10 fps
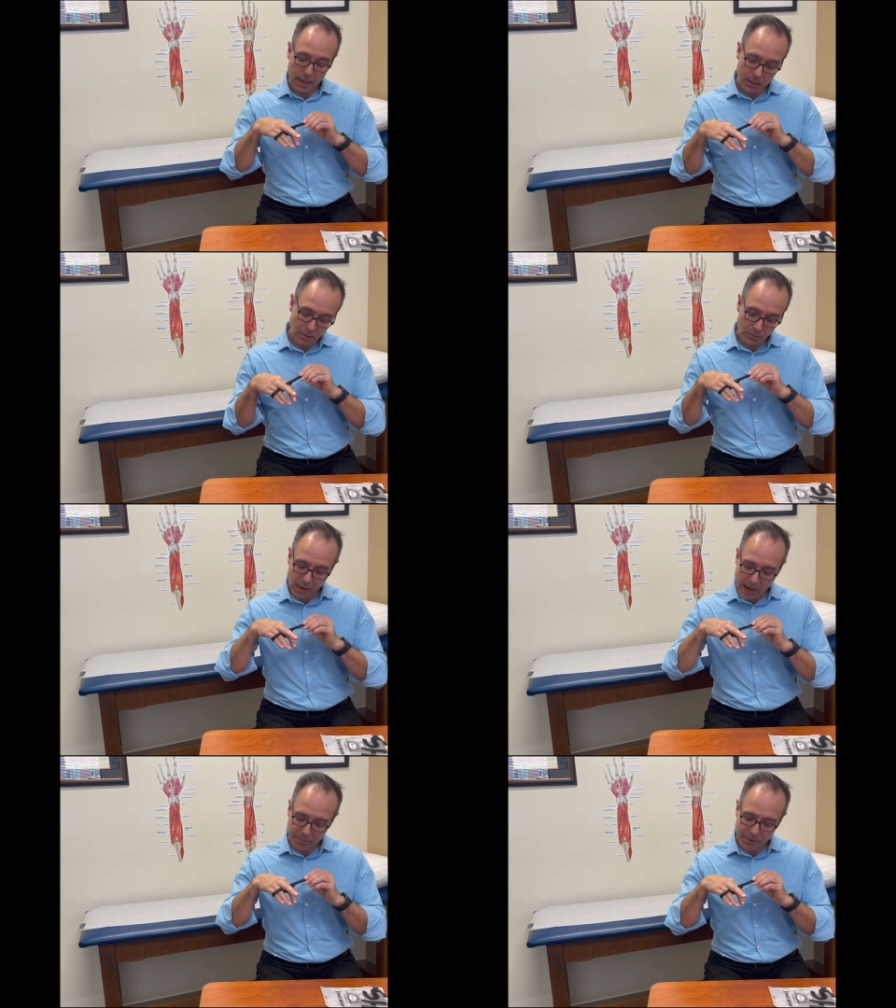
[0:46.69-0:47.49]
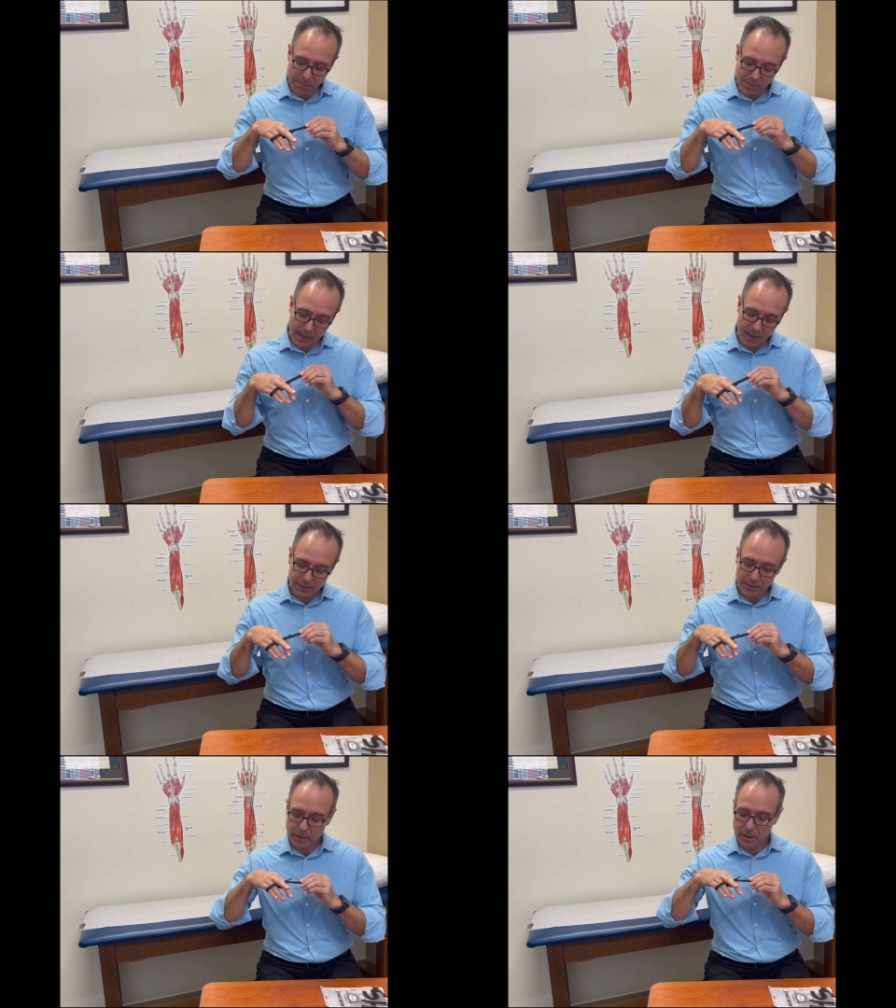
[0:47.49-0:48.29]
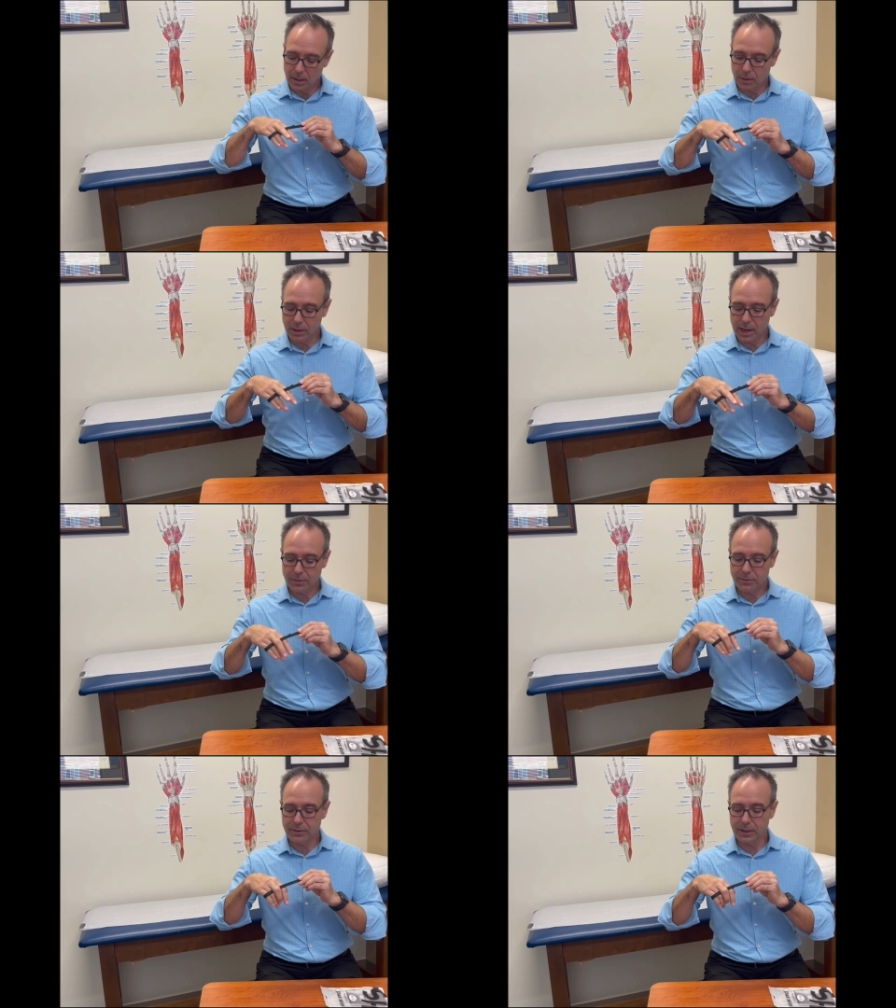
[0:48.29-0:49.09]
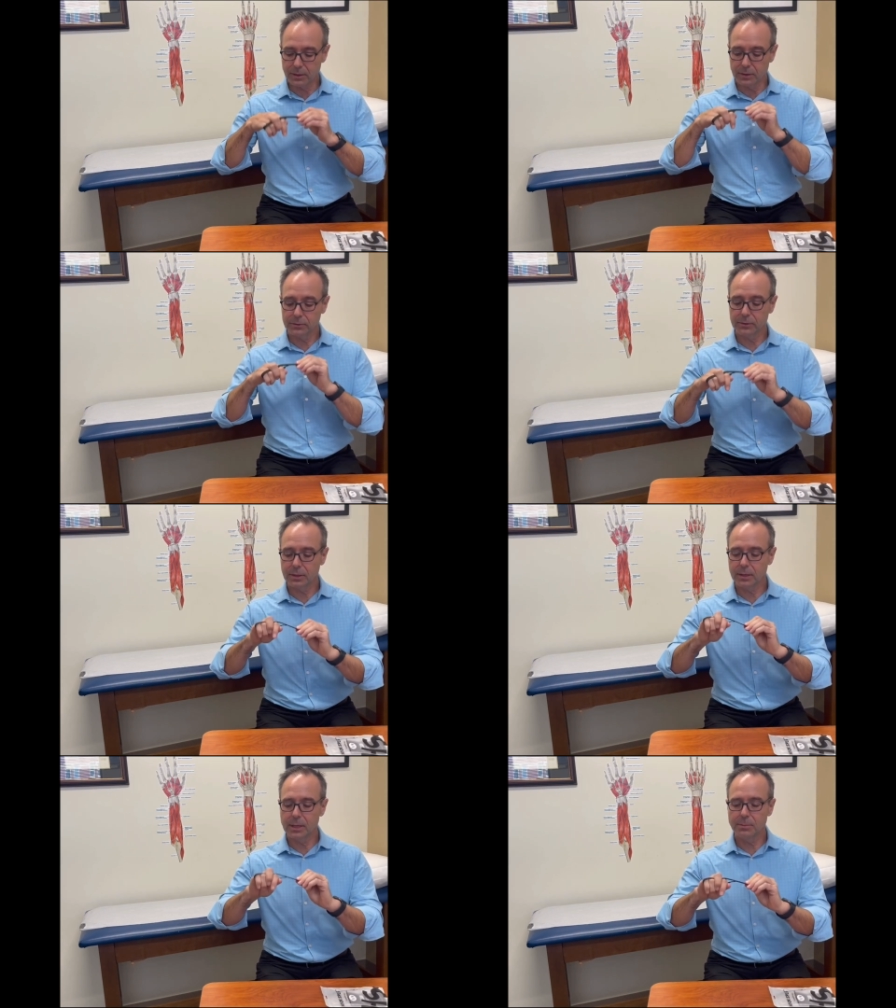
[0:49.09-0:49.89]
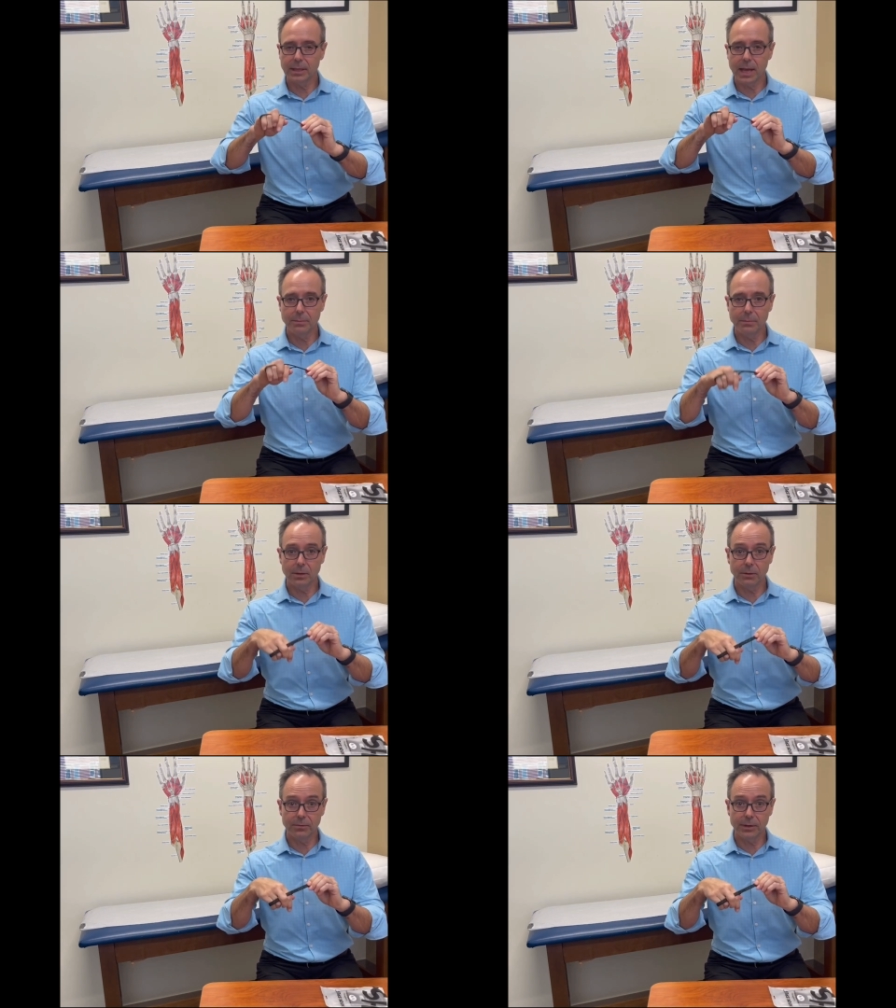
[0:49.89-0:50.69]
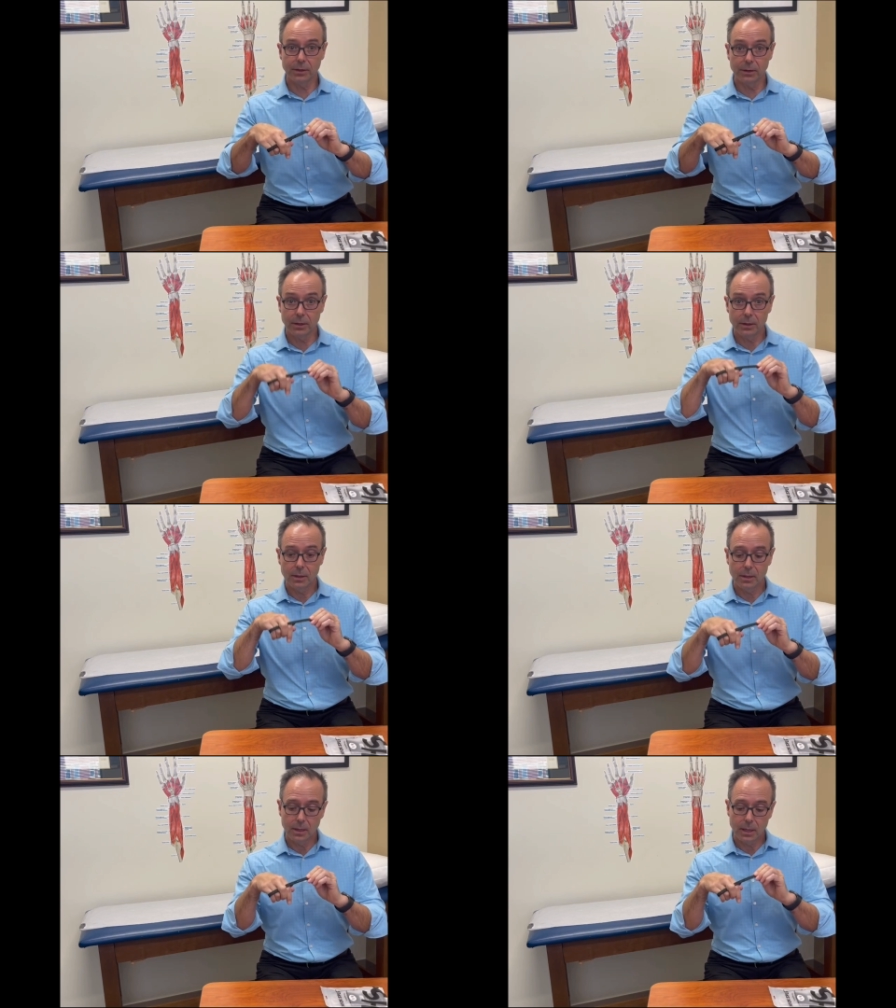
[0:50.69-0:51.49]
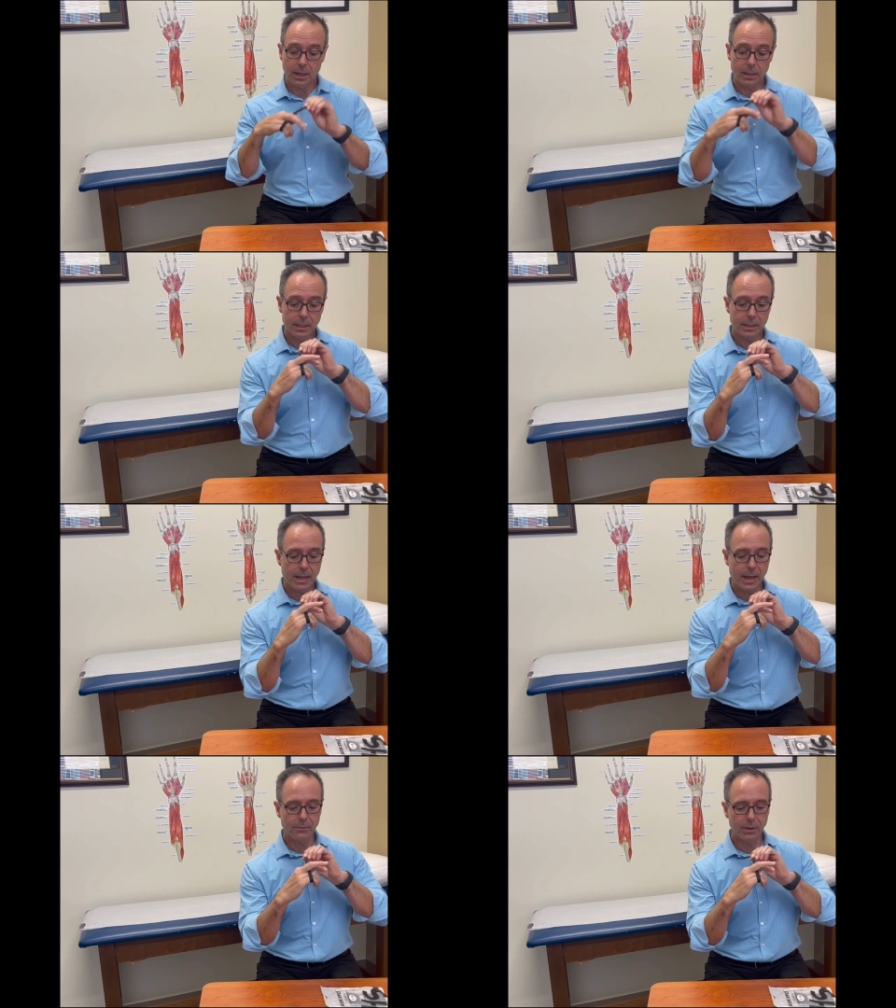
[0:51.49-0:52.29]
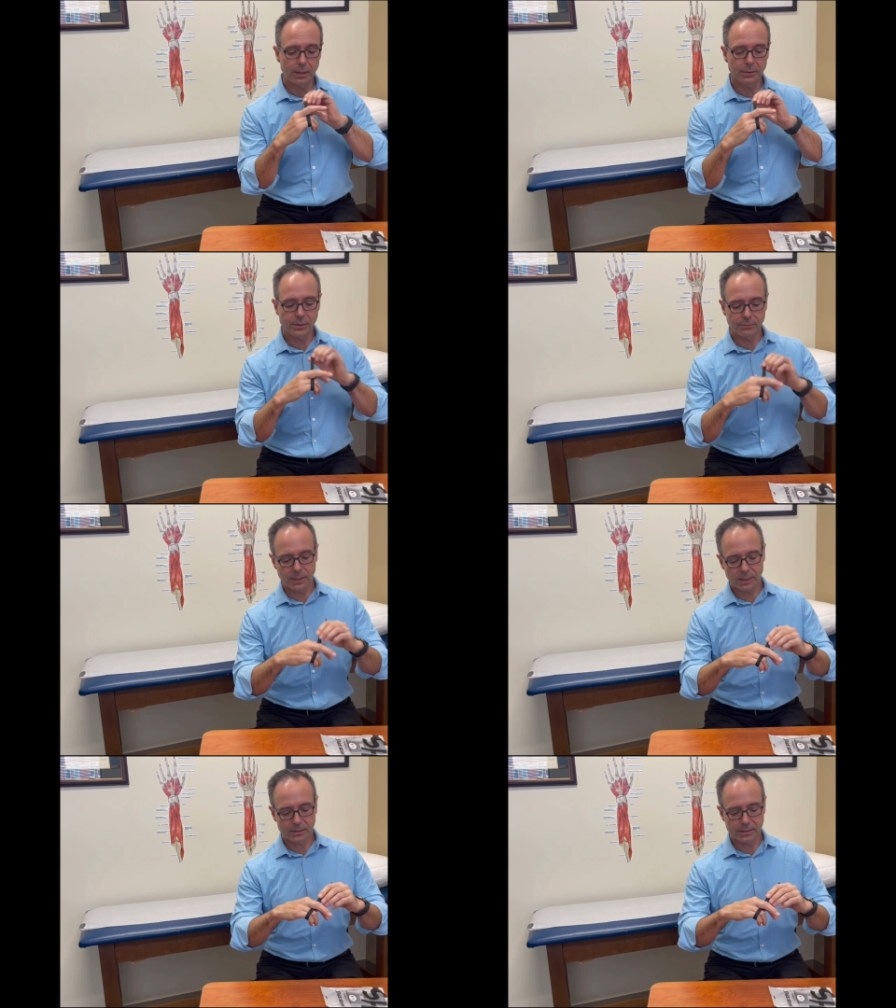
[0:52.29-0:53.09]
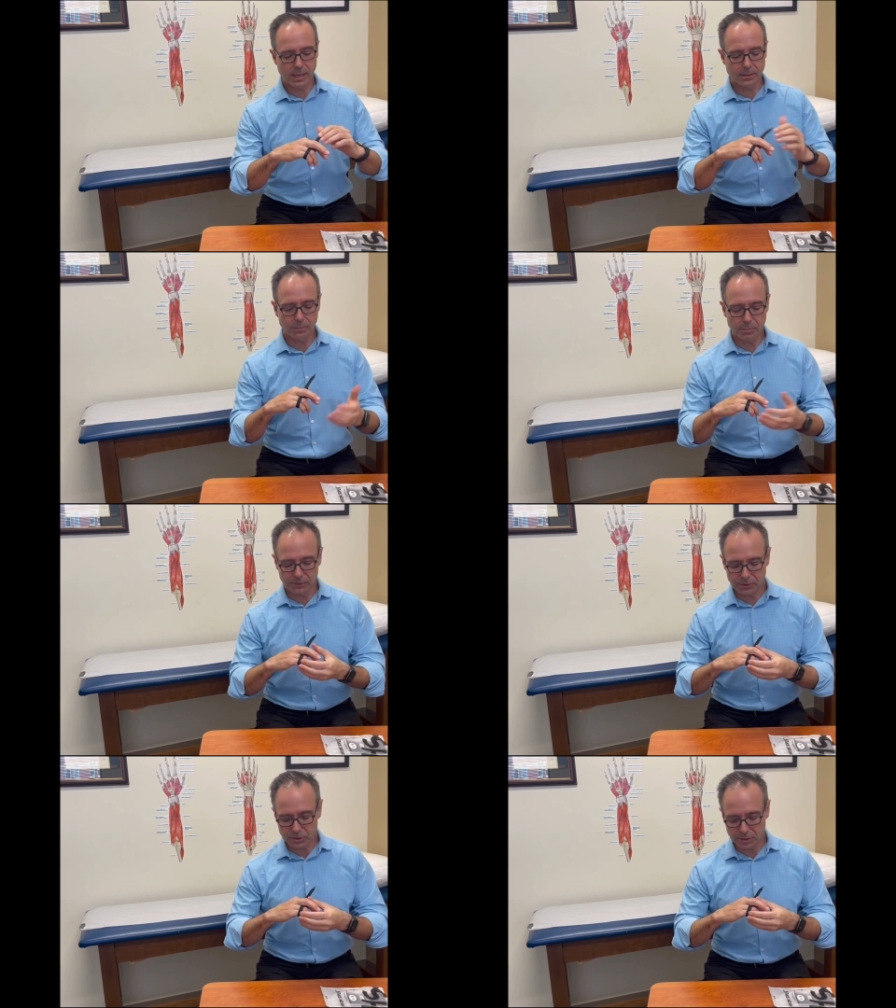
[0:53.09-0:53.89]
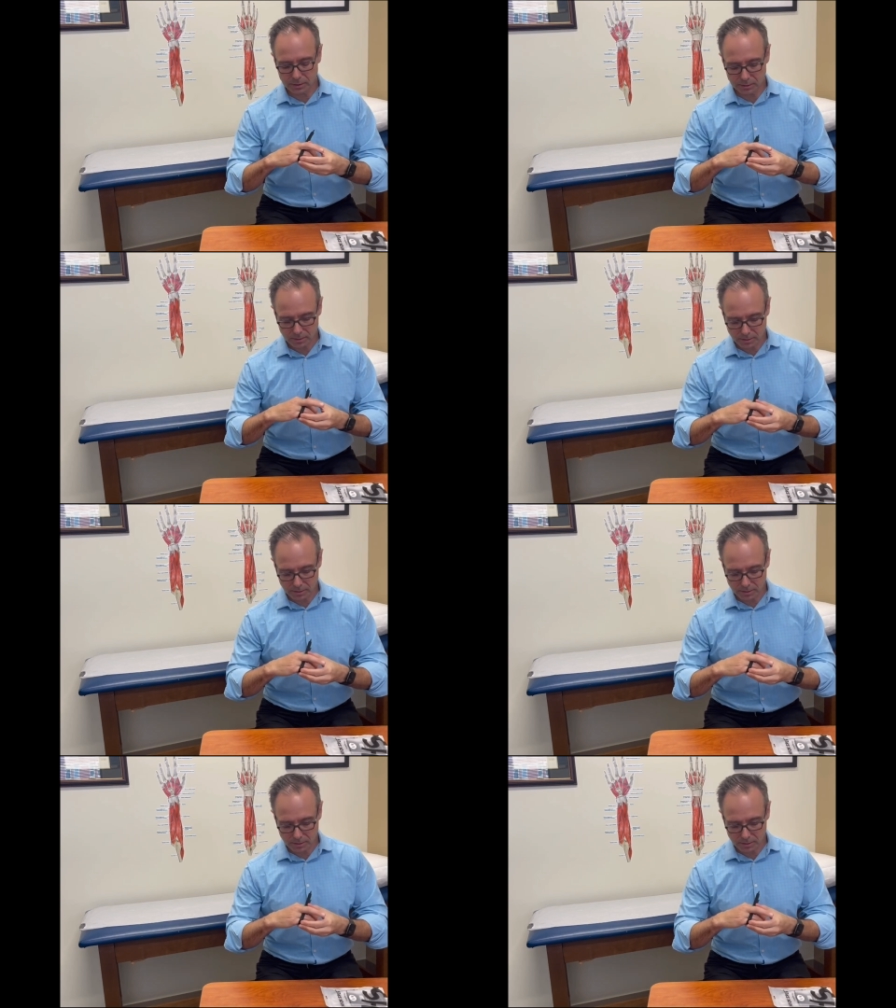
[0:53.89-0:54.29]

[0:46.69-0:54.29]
and you wrap the band around the fingers, keeping that middle finger uh, in that relatively extended position.